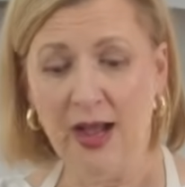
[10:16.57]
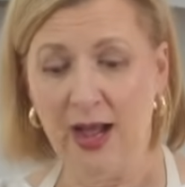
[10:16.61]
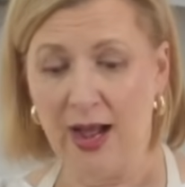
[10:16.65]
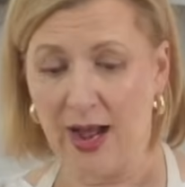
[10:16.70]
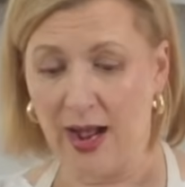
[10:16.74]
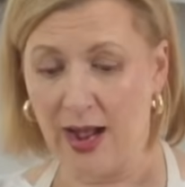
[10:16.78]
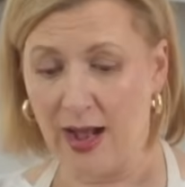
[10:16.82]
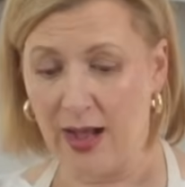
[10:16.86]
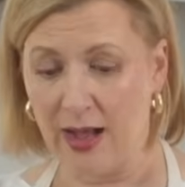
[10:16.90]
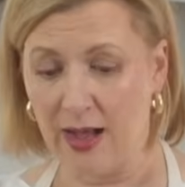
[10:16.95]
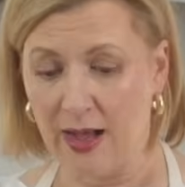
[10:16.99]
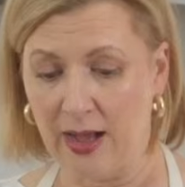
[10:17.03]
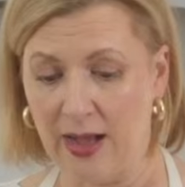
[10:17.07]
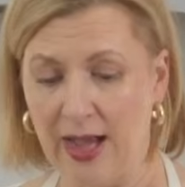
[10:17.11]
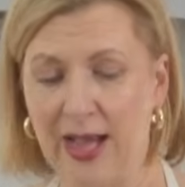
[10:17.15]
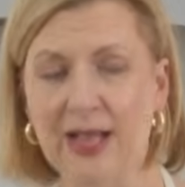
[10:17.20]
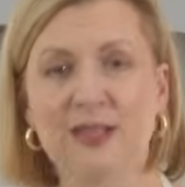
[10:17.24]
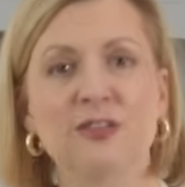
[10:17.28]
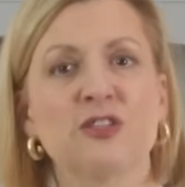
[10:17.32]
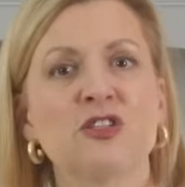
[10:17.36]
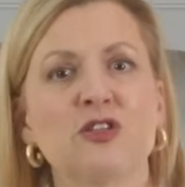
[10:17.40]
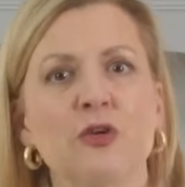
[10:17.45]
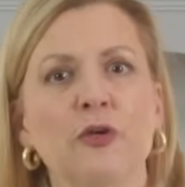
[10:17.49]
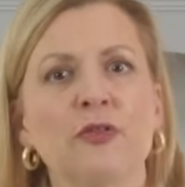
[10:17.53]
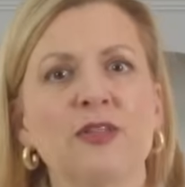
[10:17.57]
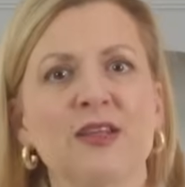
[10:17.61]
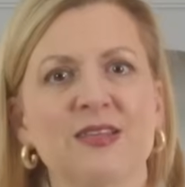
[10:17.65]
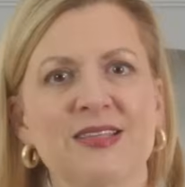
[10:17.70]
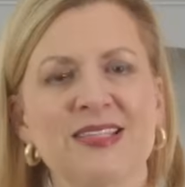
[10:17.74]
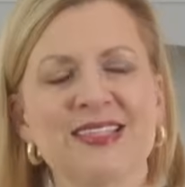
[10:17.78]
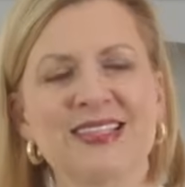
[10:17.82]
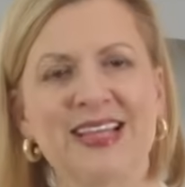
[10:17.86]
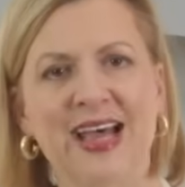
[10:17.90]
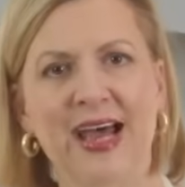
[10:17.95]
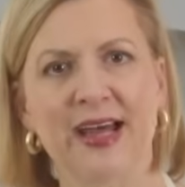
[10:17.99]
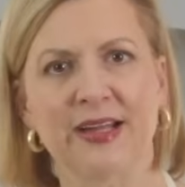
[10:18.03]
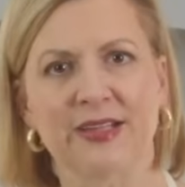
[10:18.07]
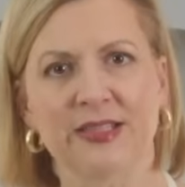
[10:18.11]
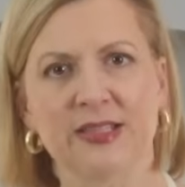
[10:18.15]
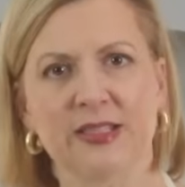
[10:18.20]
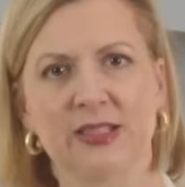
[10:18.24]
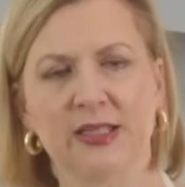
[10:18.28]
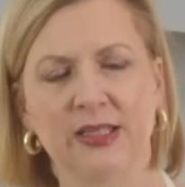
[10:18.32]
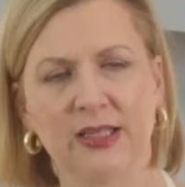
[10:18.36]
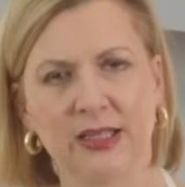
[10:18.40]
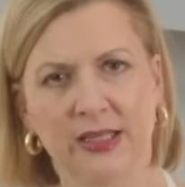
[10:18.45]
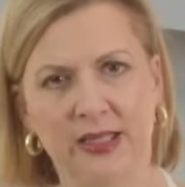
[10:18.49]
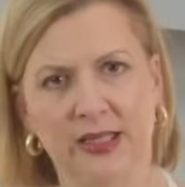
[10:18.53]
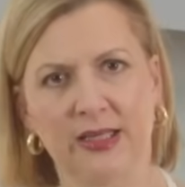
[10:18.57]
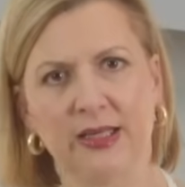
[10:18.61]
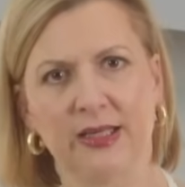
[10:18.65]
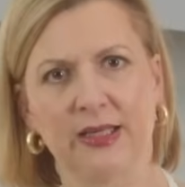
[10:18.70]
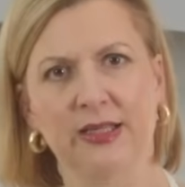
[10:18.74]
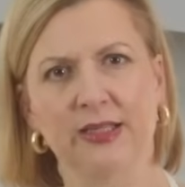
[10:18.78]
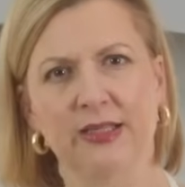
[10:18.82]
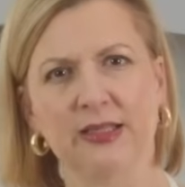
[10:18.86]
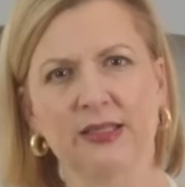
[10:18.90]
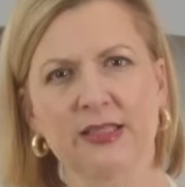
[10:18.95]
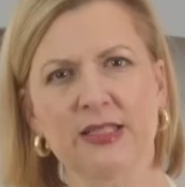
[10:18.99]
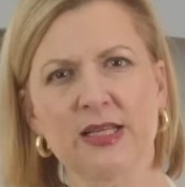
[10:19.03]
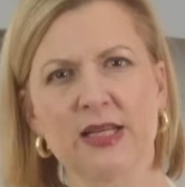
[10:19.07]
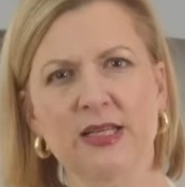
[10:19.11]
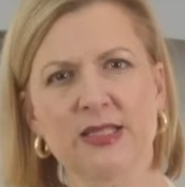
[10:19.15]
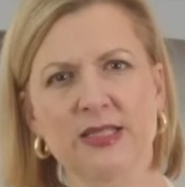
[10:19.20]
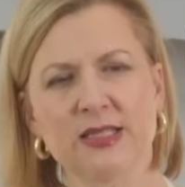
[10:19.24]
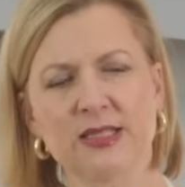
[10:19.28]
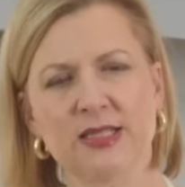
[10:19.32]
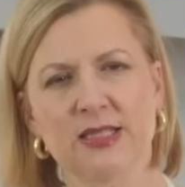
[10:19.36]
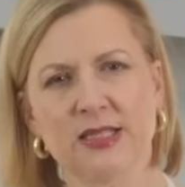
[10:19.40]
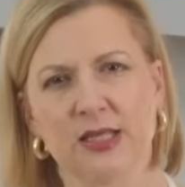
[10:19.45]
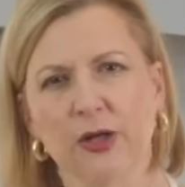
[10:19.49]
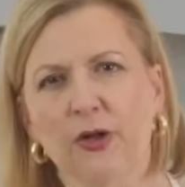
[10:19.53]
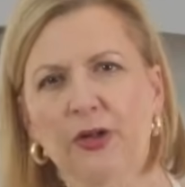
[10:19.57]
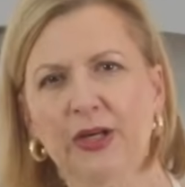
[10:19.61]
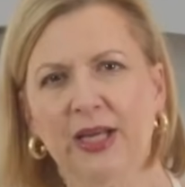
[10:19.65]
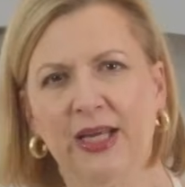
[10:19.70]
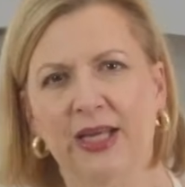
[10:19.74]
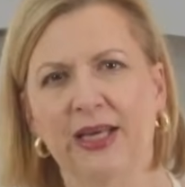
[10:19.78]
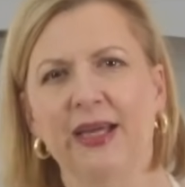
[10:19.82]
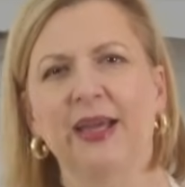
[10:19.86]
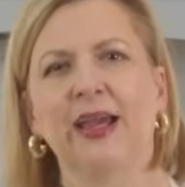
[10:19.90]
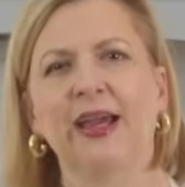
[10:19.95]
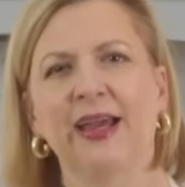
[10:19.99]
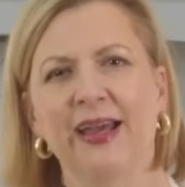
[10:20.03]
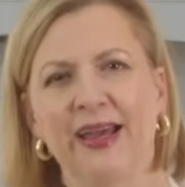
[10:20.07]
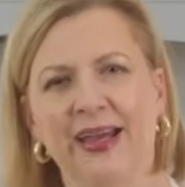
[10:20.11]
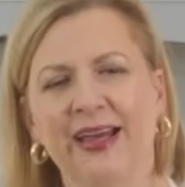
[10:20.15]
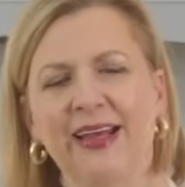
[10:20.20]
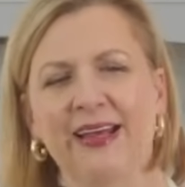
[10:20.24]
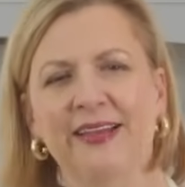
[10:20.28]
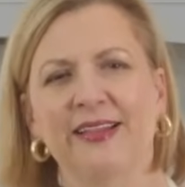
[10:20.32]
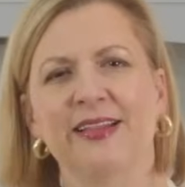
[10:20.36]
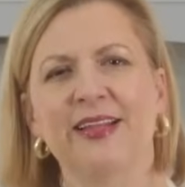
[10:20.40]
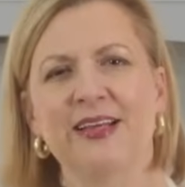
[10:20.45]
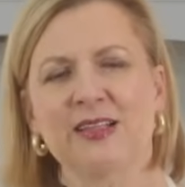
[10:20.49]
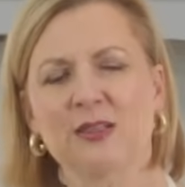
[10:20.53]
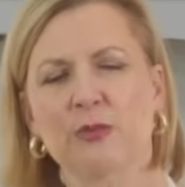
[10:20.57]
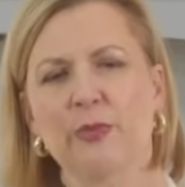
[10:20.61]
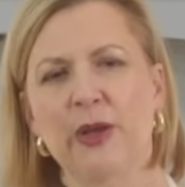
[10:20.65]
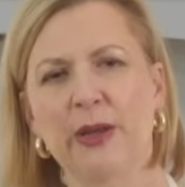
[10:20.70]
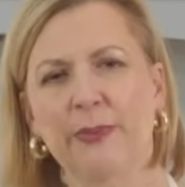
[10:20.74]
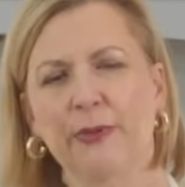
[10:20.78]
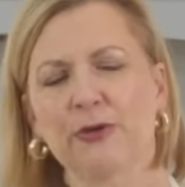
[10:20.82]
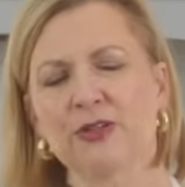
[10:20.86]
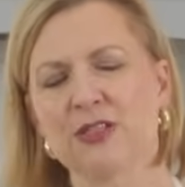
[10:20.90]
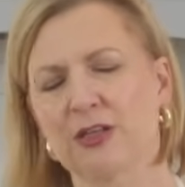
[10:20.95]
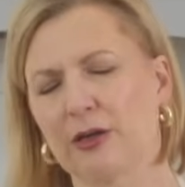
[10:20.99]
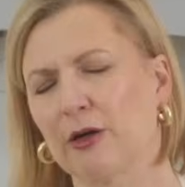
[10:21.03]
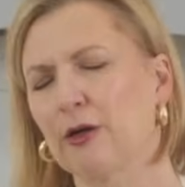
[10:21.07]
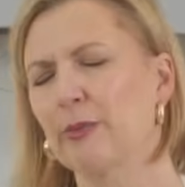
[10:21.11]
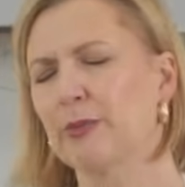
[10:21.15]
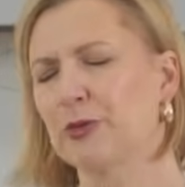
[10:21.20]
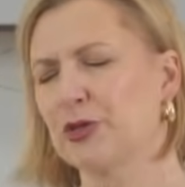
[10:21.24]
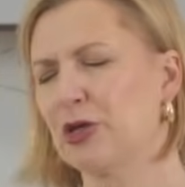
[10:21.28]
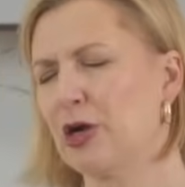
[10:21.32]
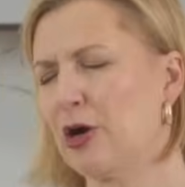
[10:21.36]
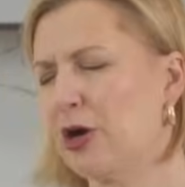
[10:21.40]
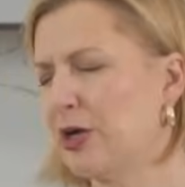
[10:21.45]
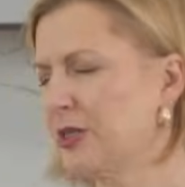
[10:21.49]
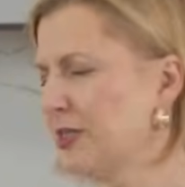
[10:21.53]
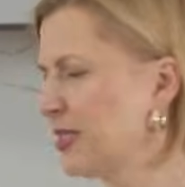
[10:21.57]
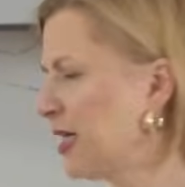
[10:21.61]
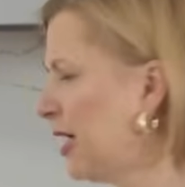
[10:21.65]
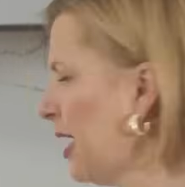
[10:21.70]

And so the set is silky in this maple syrup tart.